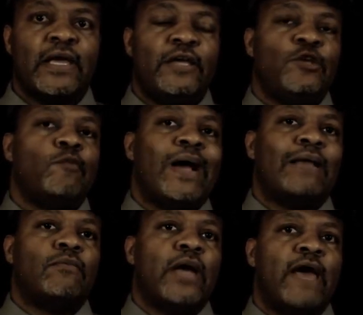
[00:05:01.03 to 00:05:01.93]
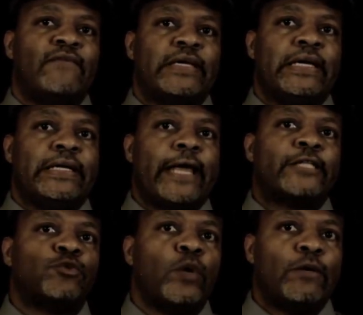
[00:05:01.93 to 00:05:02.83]
And you might have a gig
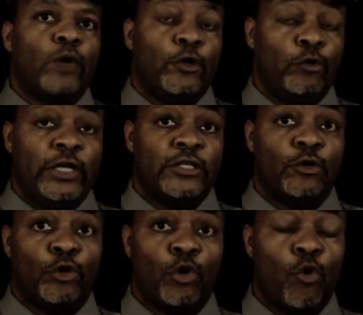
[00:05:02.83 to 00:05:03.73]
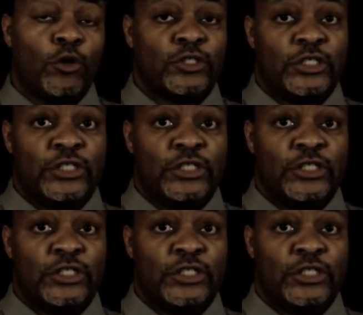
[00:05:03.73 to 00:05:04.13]
next week where you need to know the chords to